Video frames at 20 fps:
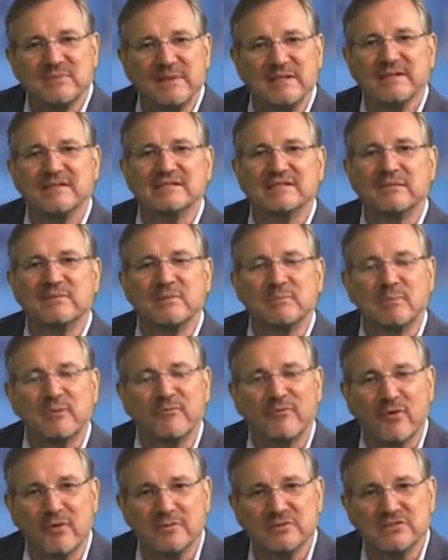and some of the
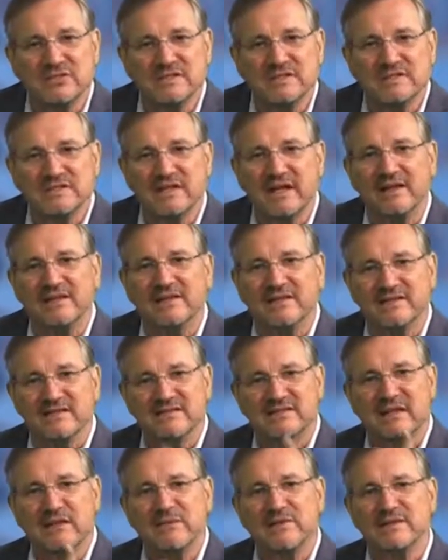performance she's done.
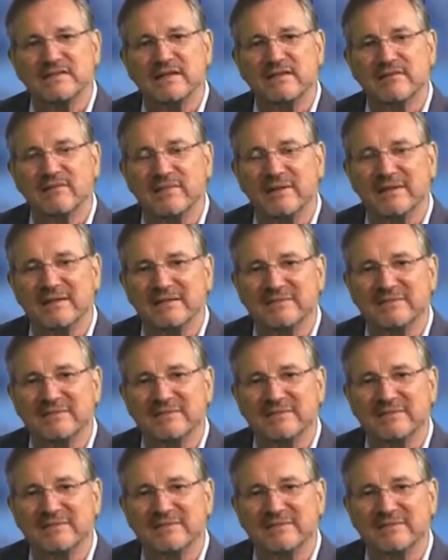Stay with us, everybody.